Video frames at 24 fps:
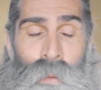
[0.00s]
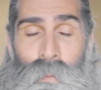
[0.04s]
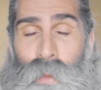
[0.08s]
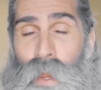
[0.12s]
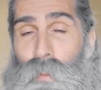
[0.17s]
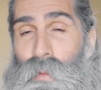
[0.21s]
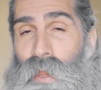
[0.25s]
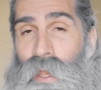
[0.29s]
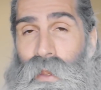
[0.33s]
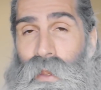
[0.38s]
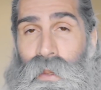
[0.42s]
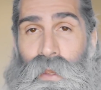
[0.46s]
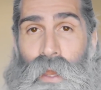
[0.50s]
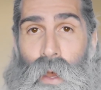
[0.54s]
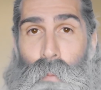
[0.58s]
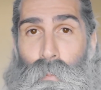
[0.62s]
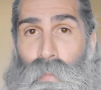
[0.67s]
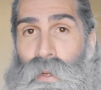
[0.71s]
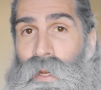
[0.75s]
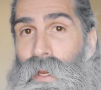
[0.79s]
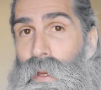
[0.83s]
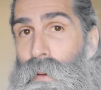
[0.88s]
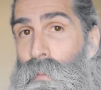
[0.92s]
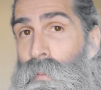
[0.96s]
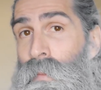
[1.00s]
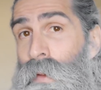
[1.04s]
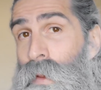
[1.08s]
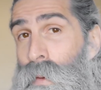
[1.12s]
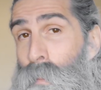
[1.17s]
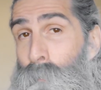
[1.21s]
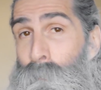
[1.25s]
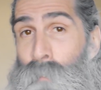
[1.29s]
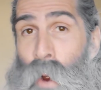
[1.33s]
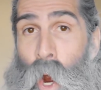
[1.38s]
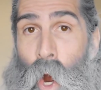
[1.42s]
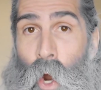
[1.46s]
maybe a company
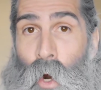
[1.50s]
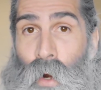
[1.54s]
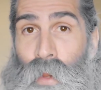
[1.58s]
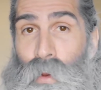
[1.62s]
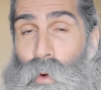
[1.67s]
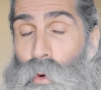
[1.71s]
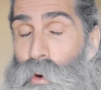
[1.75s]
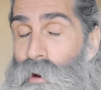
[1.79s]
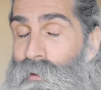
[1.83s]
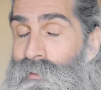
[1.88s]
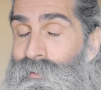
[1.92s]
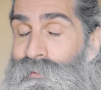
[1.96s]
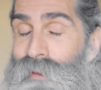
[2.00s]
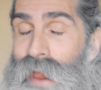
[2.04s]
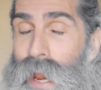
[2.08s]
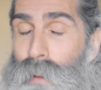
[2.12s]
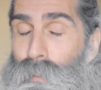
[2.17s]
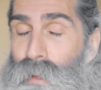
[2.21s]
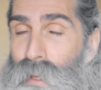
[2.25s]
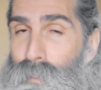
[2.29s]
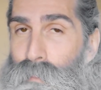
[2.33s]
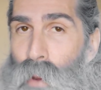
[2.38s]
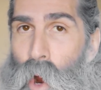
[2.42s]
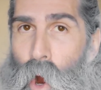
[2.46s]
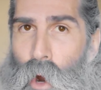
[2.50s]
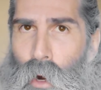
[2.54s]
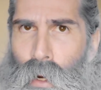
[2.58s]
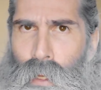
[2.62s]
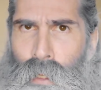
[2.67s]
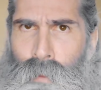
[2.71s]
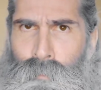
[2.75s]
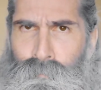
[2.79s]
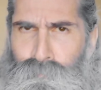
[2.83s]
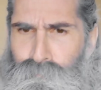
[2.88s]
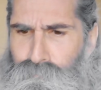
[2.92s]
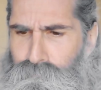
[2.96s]
party or a family
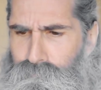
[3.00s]
party.